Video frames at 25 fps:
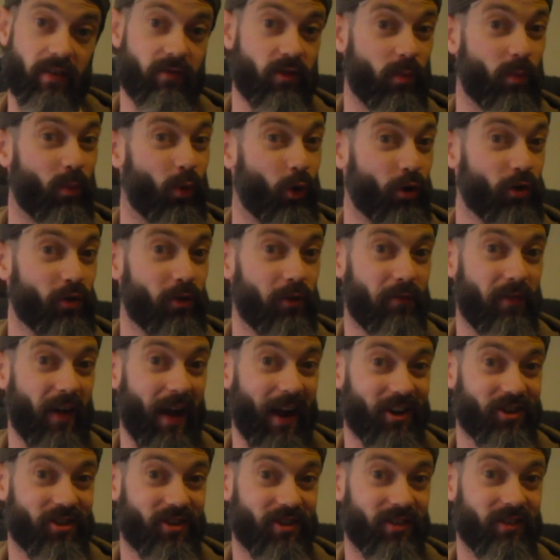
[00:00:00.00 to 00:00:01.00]
if you put your
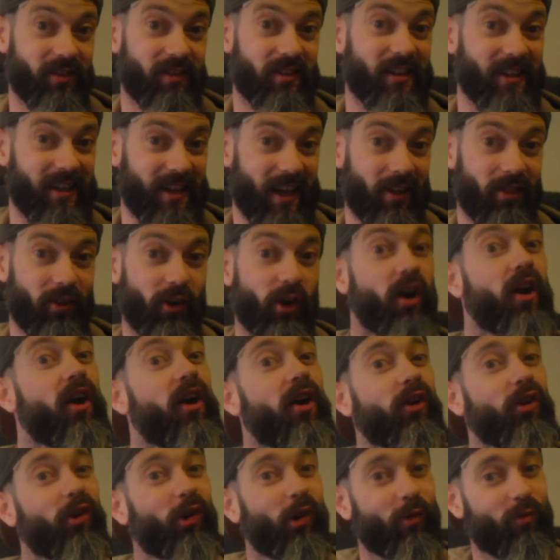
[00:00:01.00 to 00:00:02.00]
faction together
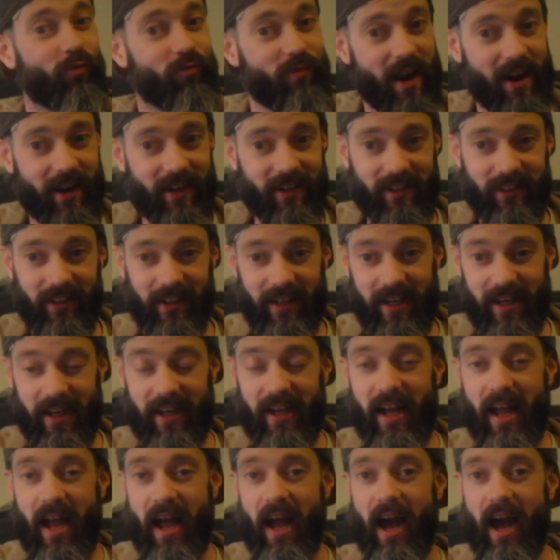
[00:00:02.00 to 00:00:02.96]
correctly.